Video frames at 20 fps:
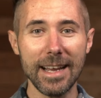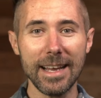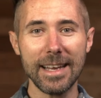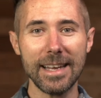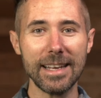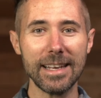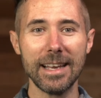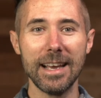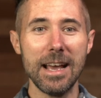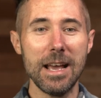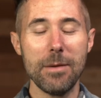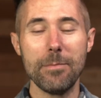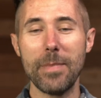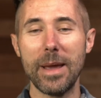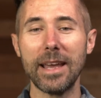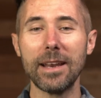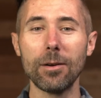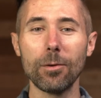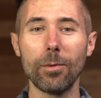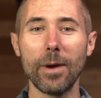He
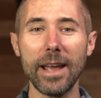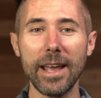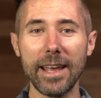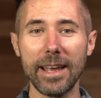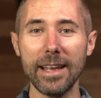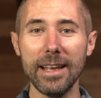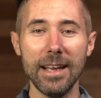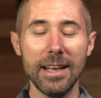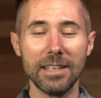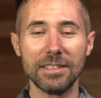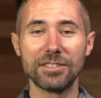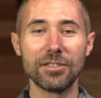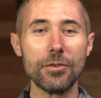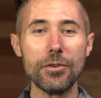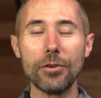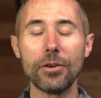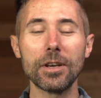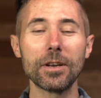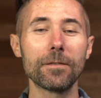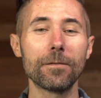made a way so
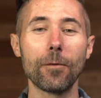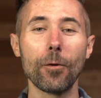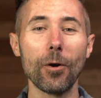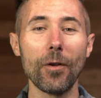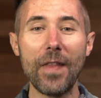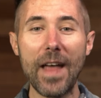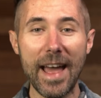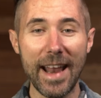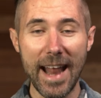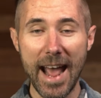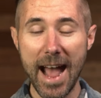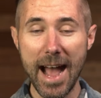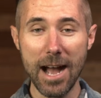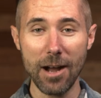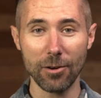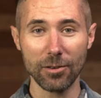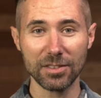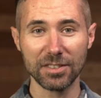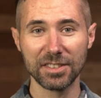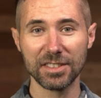you could afford that
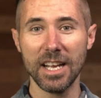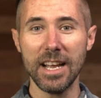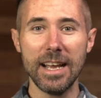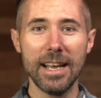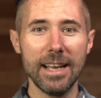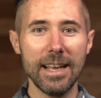house.